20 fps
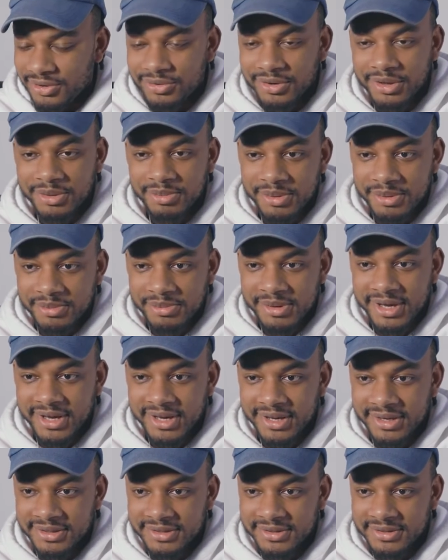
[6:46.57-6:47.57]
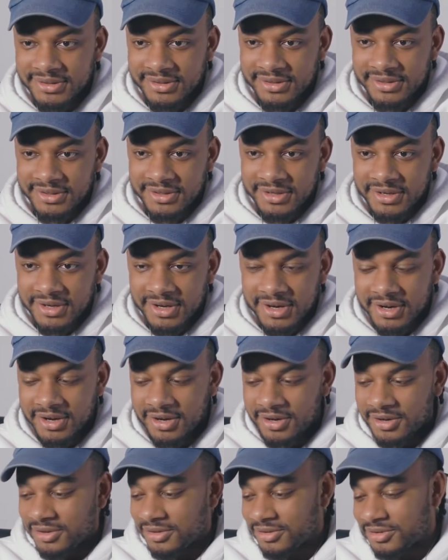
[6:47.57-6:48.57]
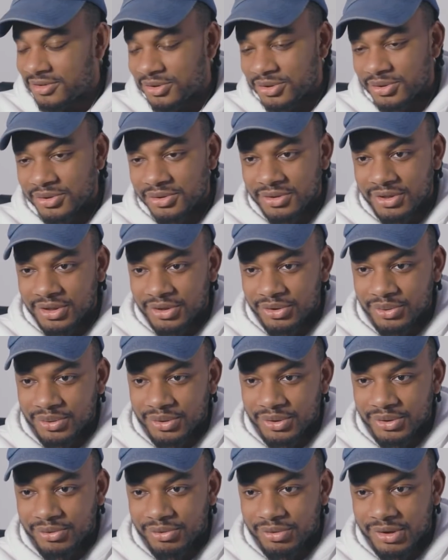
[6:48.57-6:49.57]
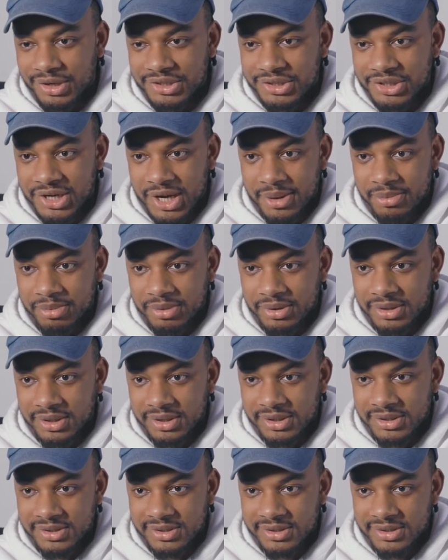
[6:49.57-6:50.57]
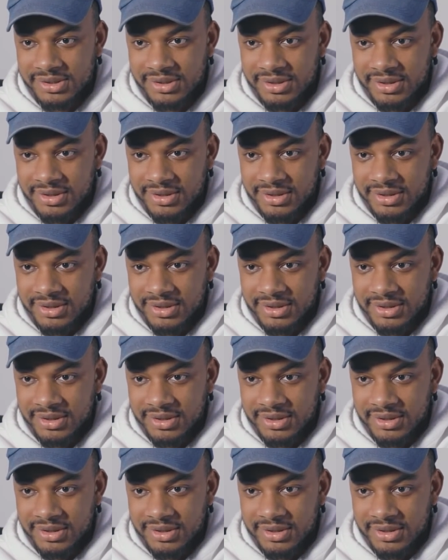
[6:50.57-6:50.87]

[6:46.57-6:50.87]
creepy, man. Oh, dude, they're doing a great job with this.